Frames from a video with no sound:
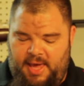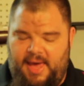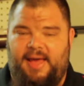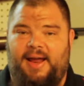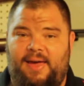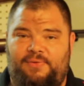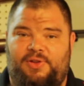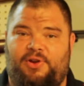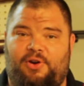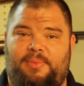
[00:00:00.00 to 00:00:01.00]
And I have
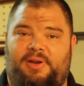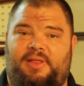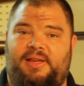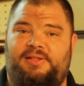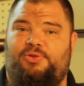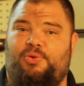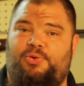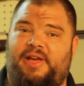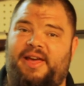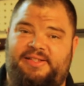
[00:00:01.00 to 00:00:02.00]
determined this through
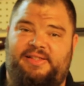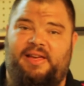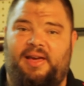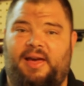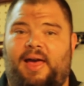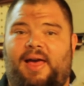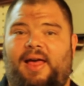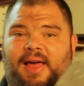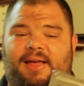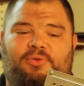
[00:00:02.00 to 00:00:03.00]
testing
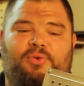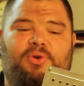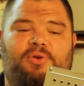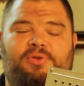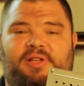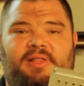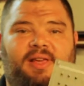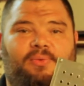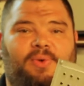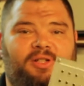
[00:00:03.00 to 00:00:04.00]
and through using
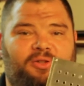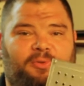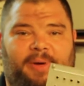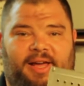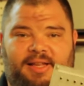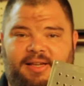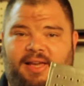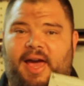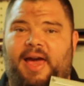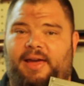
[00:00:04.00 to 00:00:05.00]
the original
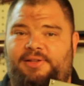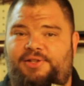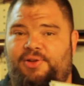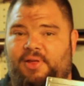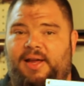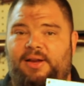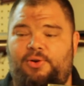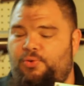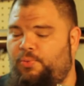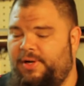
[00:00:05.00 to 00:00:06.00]
PelletgageR so that I
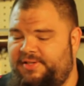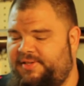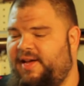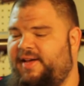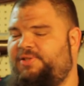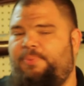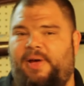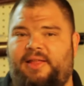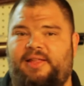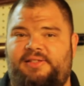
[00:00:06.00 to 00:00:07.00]
knew what sized
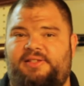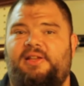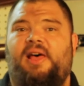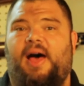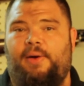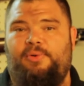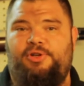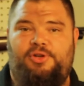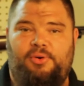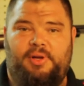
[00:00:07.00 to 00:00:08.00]
pellets I was
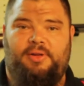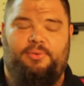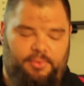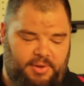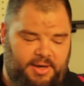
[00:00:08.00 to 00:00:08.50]
shooting through the